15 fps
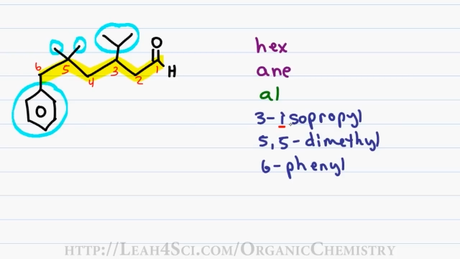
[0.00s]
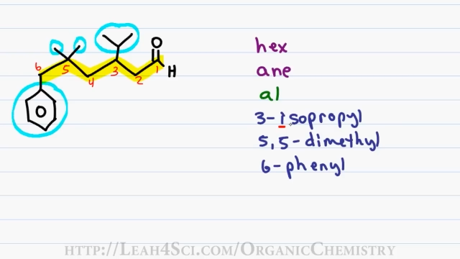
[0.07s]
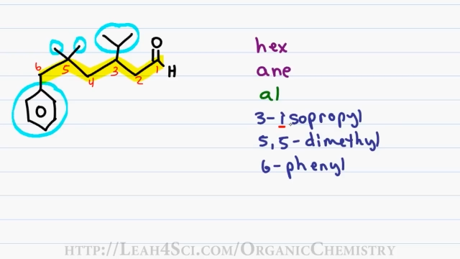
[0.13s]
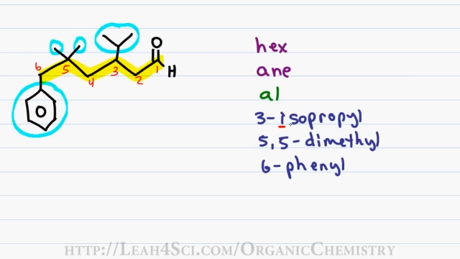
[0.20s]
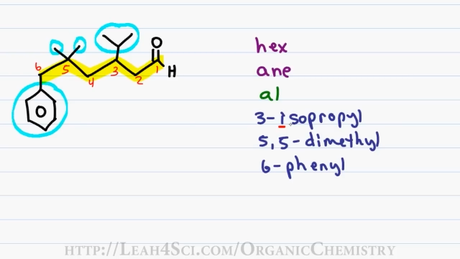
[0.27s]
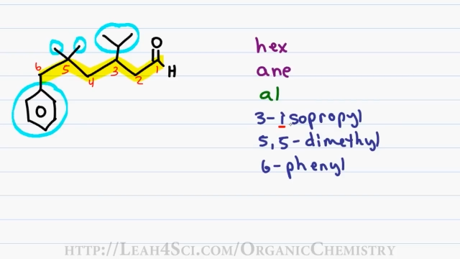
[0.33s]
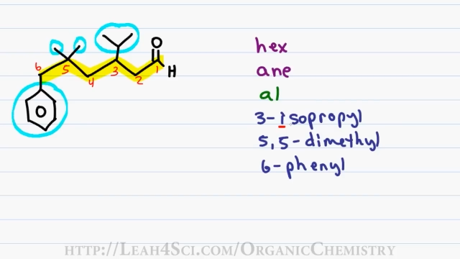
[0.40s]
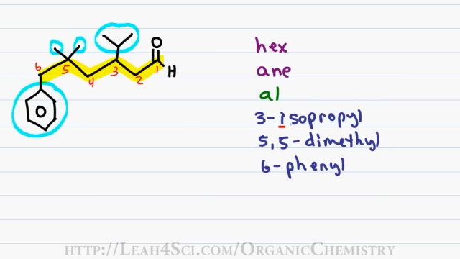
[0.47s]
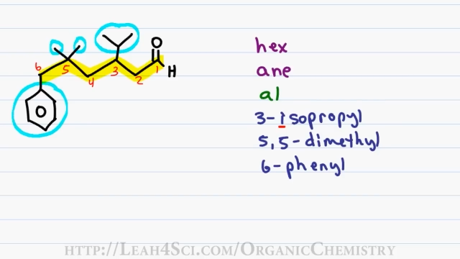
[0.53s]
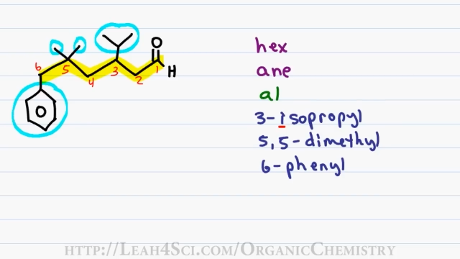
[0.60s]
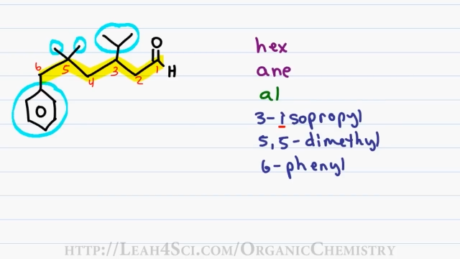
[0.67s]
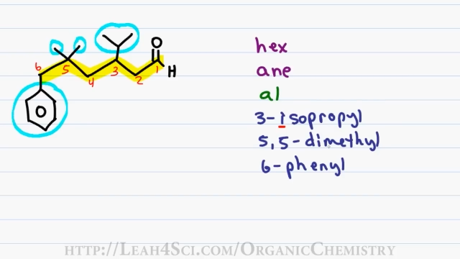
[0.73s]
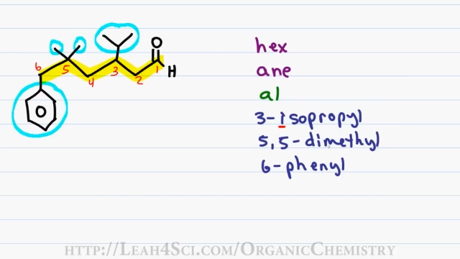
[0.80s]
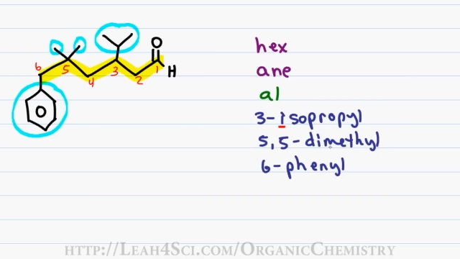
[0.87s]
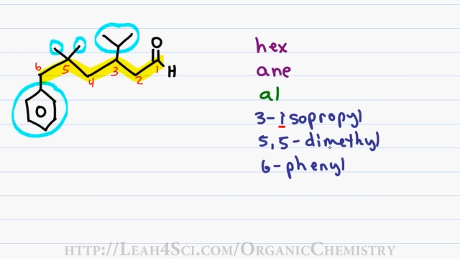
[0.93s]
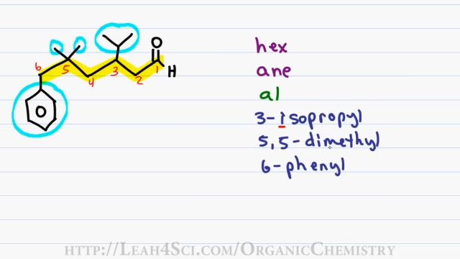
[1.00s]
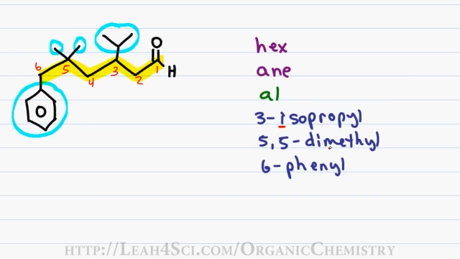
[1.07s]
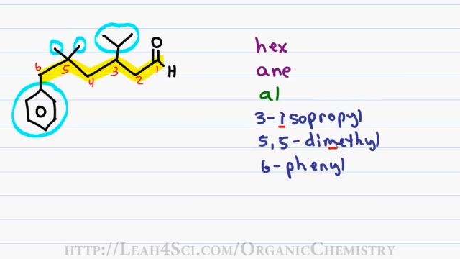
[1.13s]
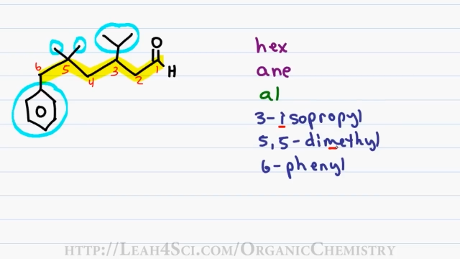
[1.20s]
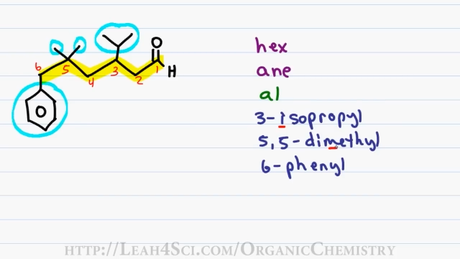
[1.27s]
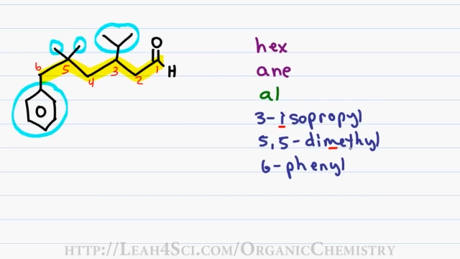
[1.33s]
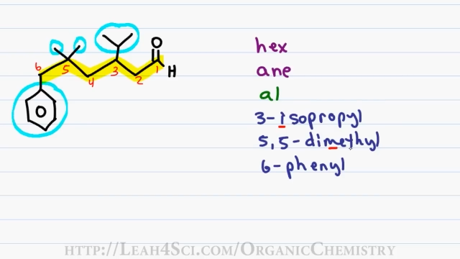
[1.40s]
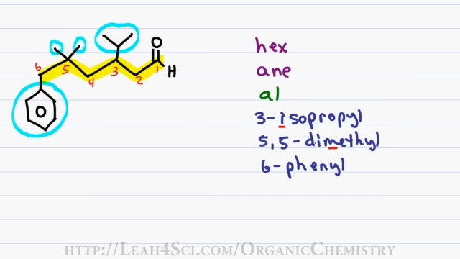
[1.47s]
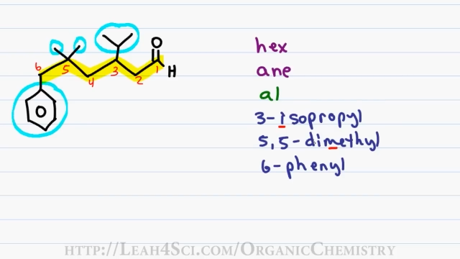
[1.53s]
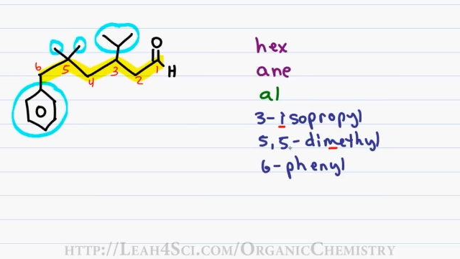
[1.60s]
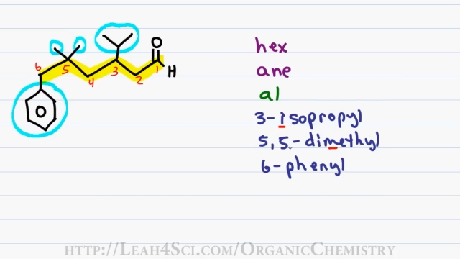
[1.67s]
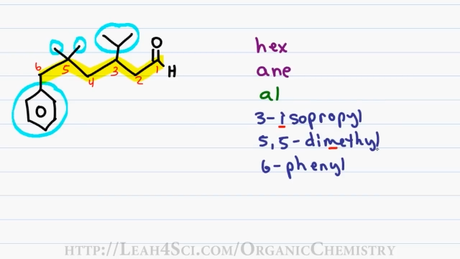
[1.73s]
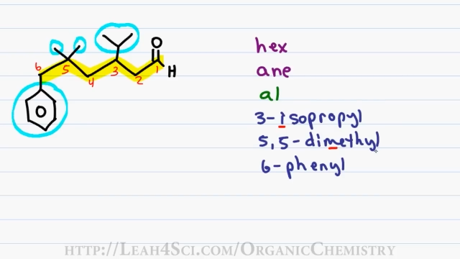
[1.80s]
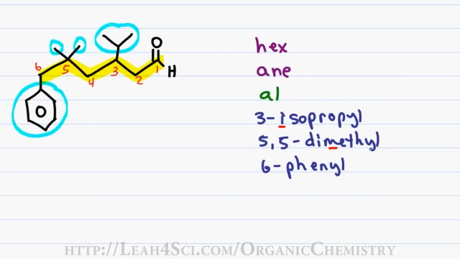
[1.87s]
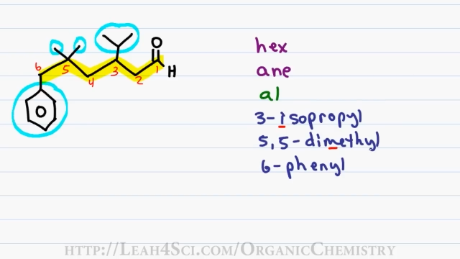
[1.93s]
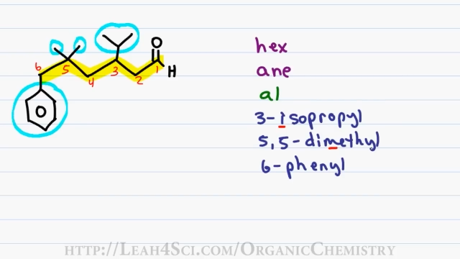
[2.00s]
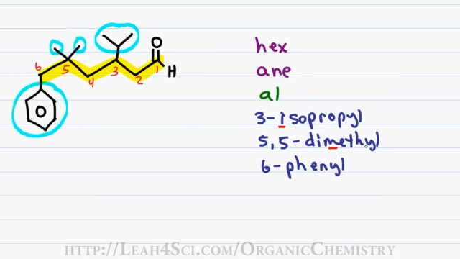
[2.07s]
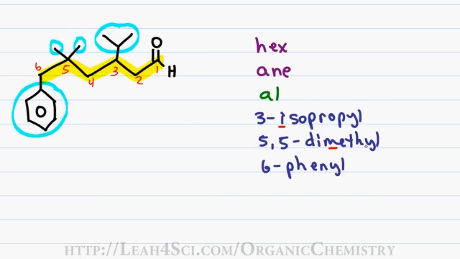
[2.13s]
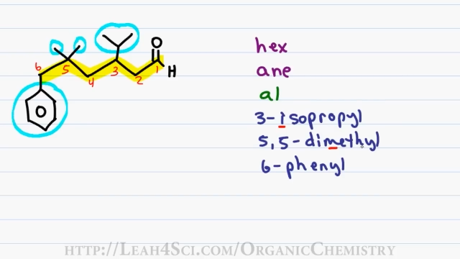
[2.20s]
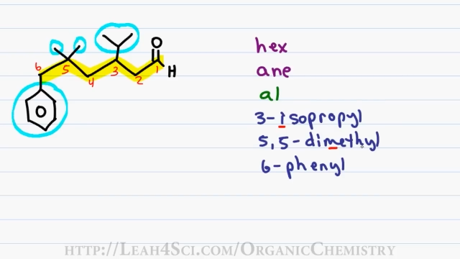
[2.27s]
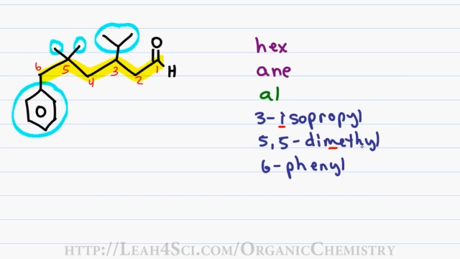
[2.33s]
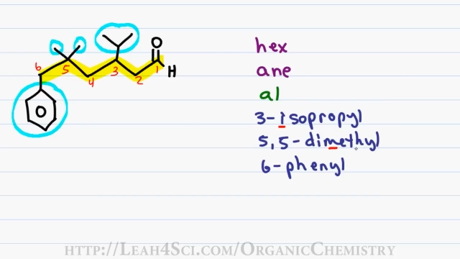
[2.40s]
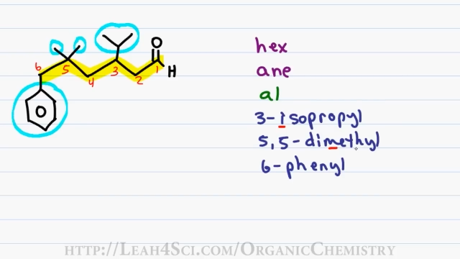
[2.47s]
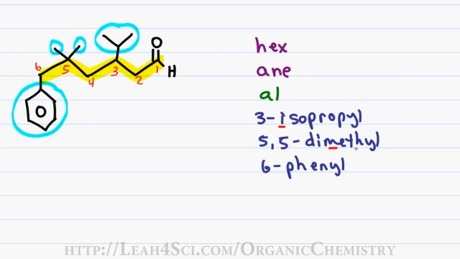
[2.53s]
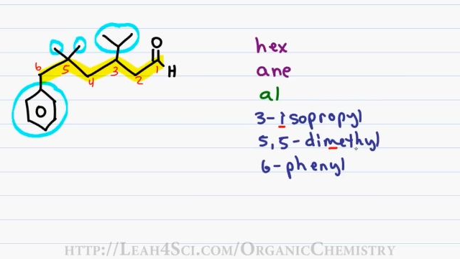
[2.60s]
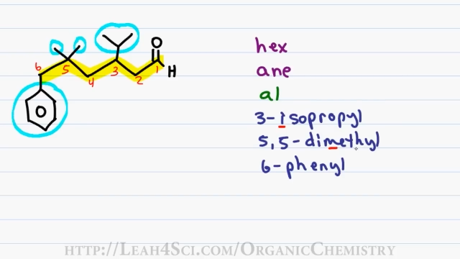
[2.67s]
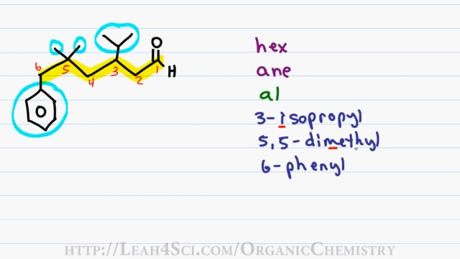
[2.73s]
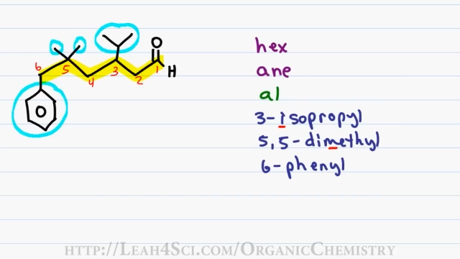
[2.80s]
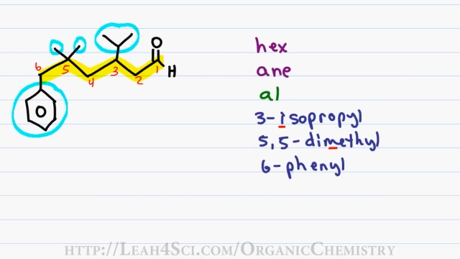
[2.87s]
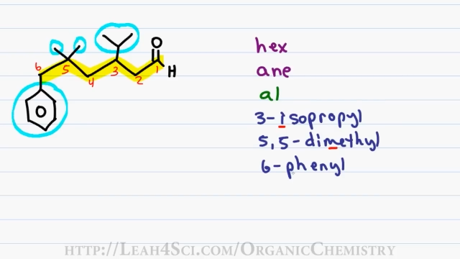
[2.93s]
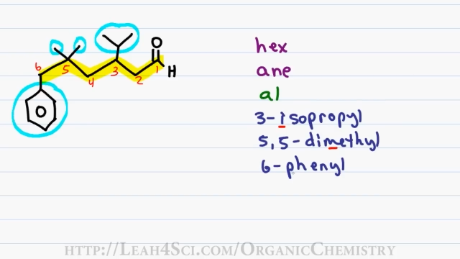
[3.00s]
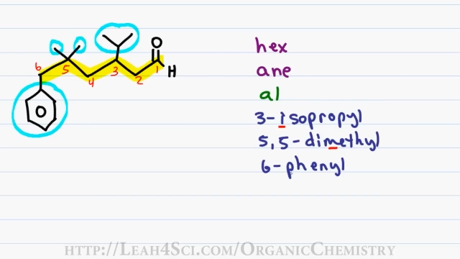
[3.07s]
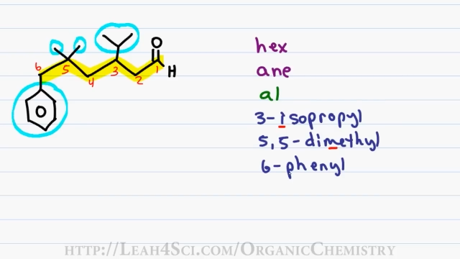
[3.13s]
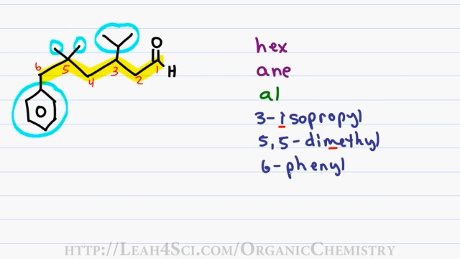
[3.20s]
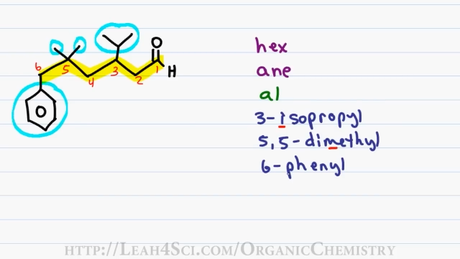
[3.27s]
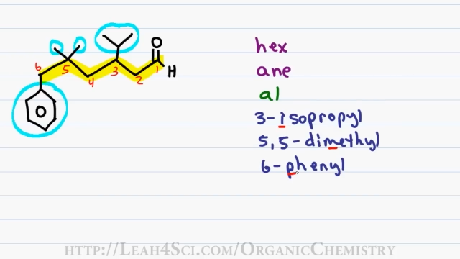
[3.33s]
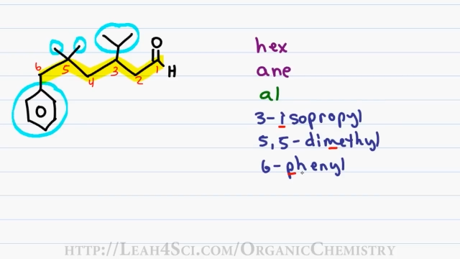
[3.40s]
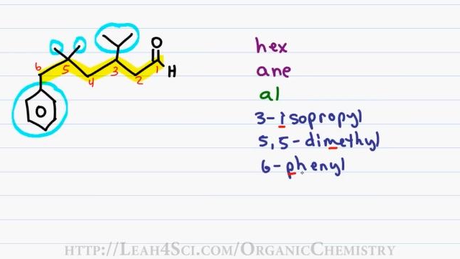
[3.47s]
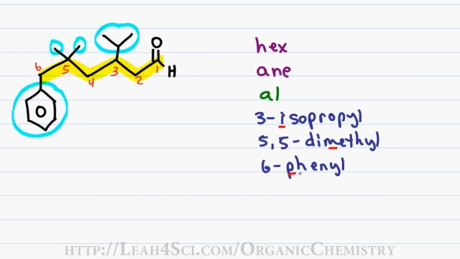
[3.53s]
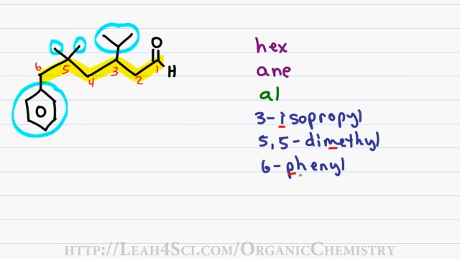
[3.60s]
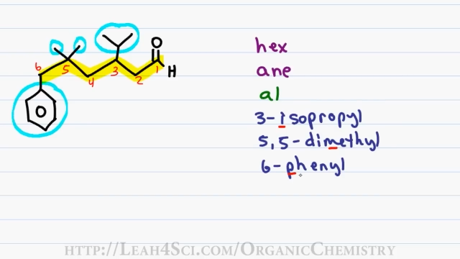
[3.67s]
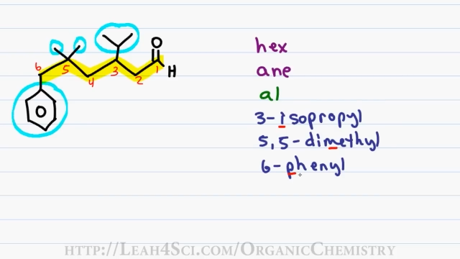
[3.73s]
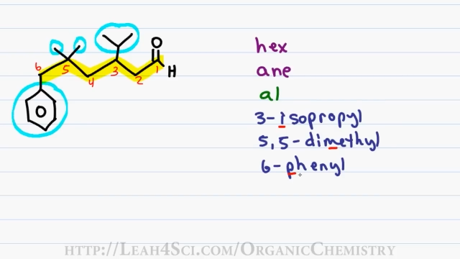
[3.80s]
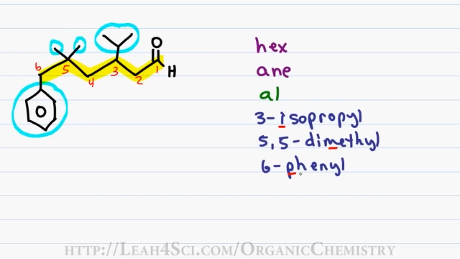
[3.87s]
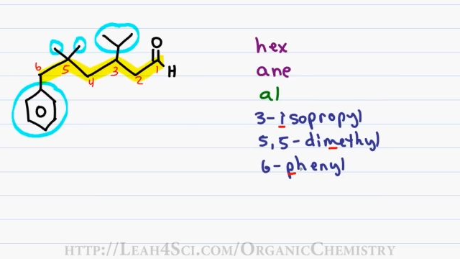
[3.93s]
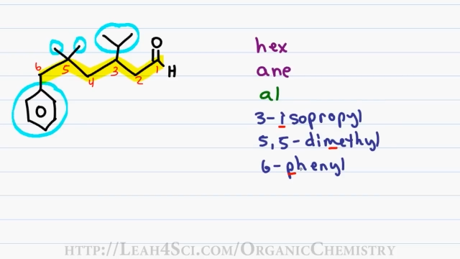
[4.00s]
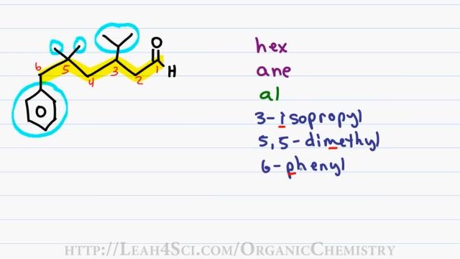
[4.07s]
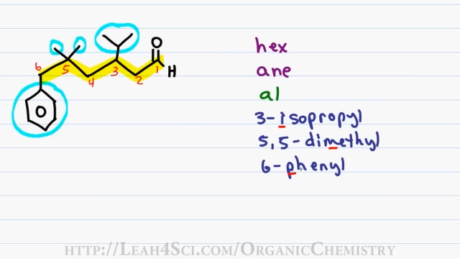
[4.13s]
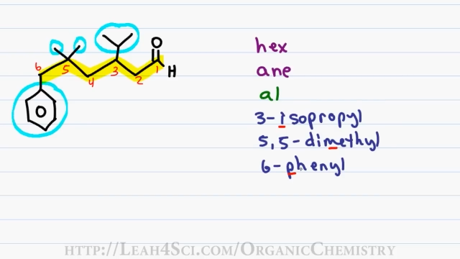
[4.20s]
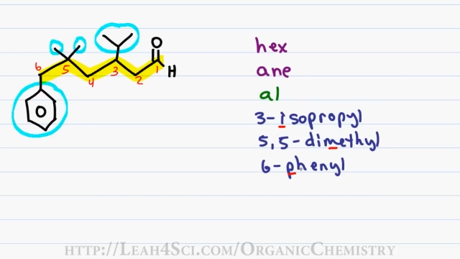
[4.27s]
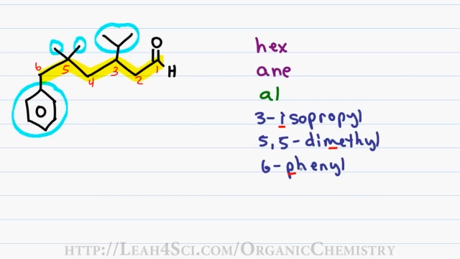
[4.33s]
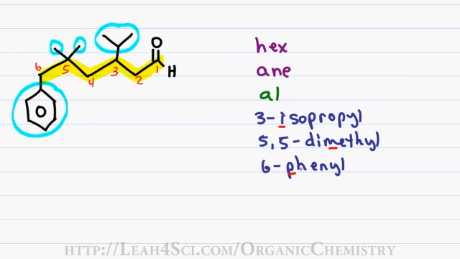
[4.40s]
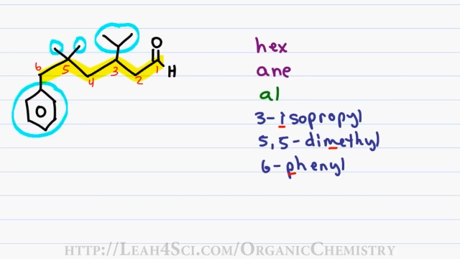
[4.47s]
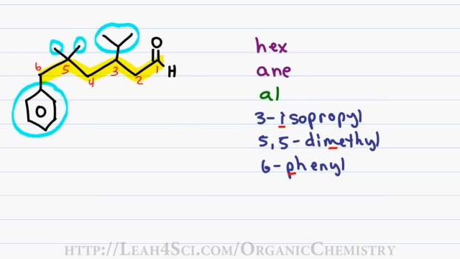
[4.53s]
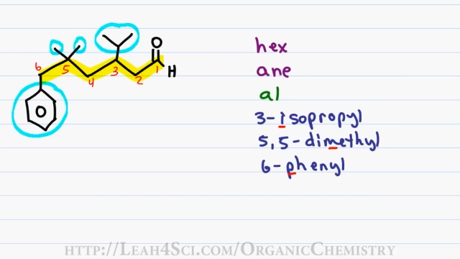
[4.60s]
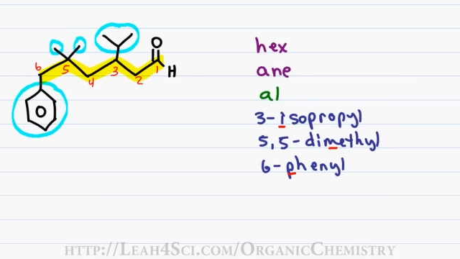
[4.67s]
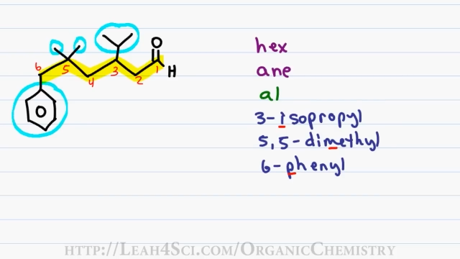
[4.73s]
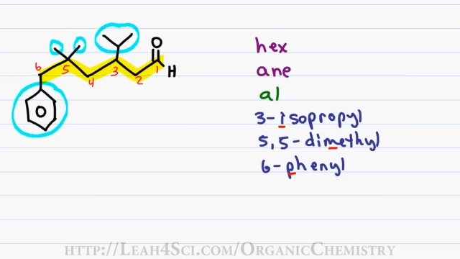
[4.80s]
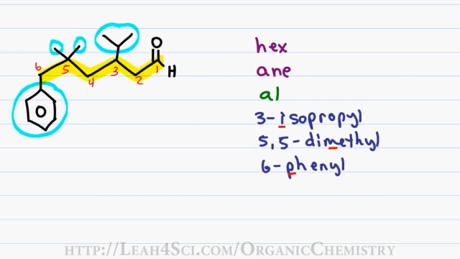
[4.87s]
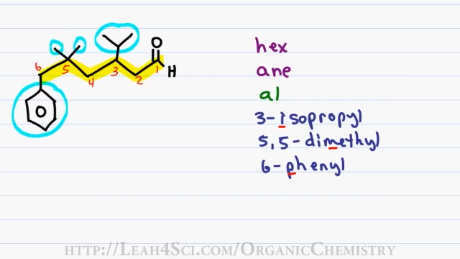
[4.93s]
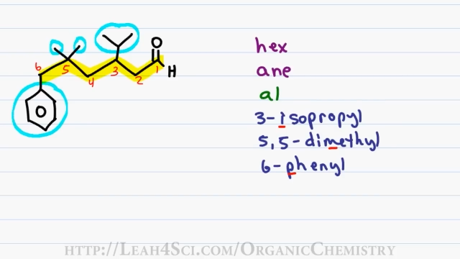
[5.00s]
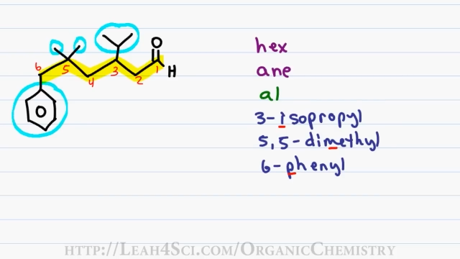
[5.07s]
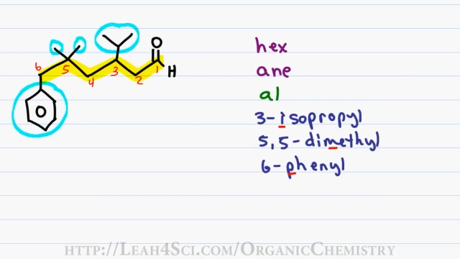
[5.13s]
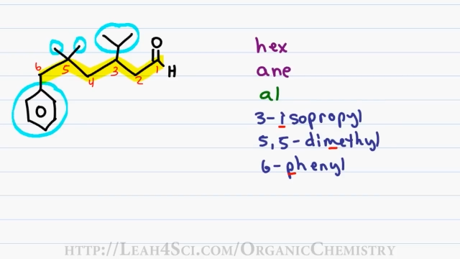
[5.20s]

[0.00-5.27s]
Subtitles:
(no speaker visible)